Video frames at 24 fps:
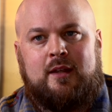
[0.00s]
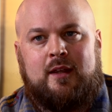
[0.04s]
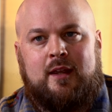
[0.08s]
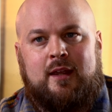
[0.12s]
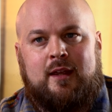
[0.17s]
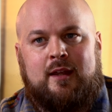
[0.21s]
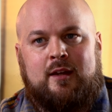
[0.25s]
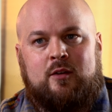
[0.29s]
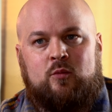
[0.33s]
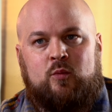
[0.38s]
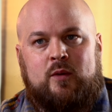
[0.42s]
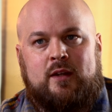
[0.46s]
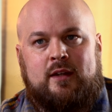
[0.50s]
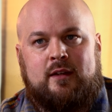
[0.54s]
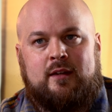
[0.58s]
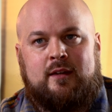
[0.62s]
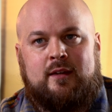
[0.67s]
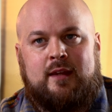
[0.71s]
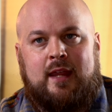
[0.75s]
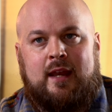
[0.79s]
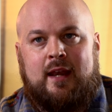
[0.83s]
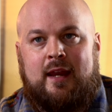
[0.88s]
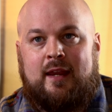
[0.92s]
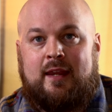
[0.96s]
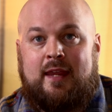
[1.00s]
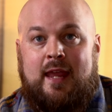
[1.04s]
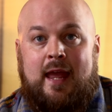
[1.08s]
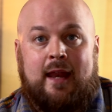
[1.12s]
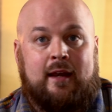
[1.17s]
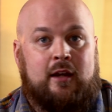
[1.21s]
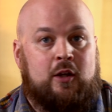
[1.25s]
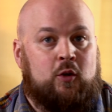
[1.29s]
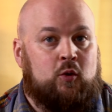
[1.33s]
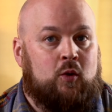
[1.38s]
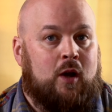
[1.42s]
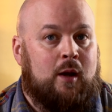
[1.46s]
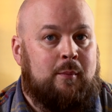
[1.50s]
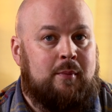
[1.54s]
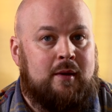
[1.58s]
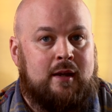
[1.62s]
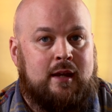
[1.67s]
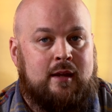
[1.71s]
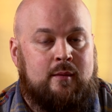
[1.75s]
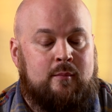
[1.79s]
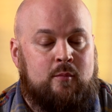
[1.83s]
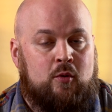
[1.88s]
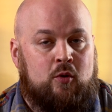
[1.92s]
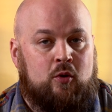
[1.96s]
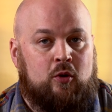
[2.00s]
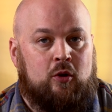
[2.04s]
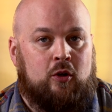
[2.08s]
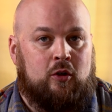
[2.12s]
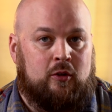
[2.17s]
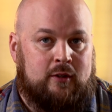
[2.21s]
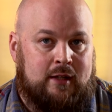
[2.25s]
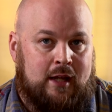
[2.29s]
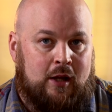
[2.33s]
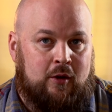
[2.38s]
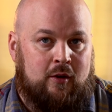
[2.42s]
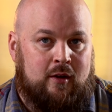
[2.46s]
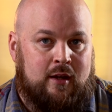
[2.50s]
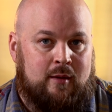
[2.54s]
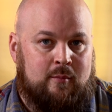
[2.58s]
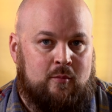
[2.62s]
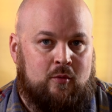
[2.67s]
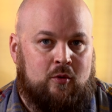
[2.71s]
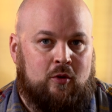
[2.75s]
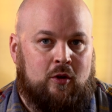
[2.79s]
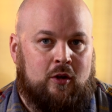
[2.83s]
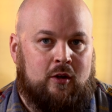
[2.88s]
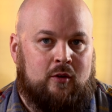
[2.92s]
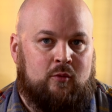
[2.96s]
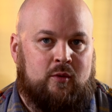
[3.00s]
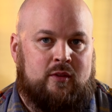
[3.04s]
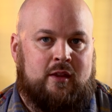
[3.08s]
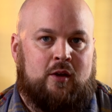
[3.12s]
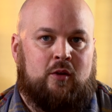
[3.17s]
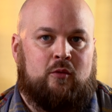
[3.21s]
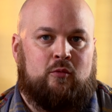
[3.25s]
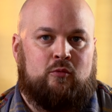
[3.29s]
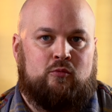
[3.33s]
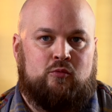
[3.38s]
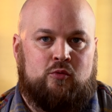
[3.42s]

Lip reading: and it can't go up anymore or down anymore without